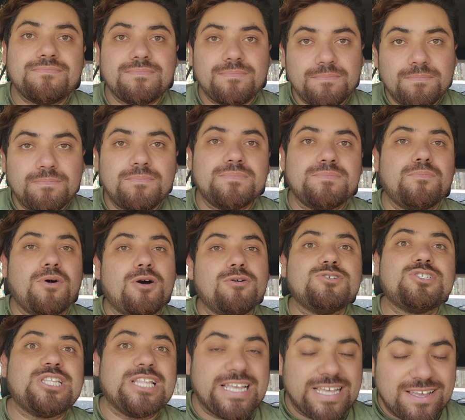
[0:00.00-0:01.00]

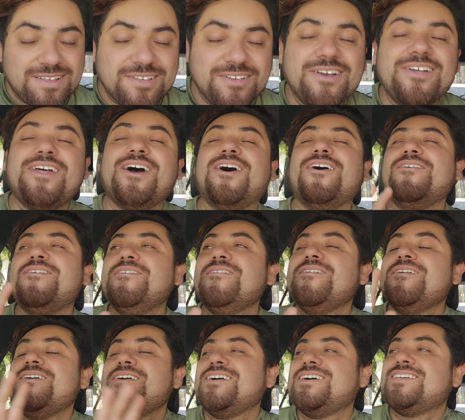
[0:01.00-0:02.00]
mostly, you know?
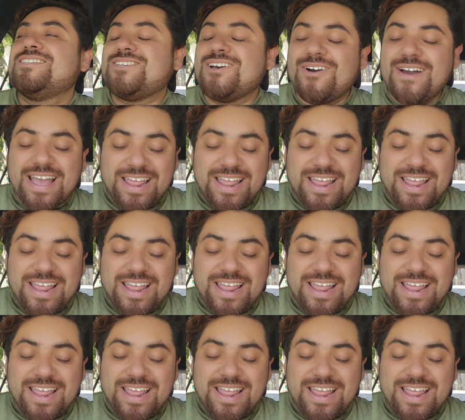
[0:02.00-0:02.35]
So